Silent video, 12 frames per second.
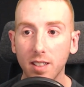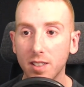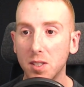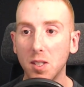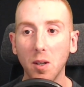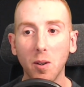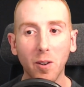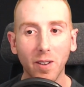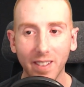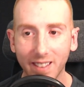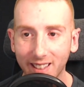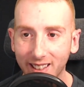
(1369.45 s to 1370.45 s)
So
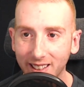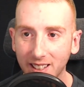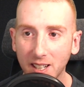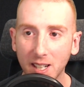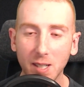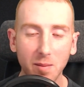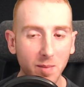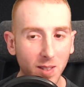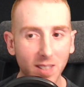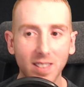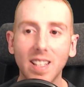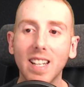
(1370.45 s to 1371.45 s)
I'm
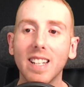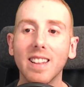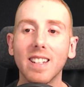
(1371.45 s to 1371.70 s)
just saying,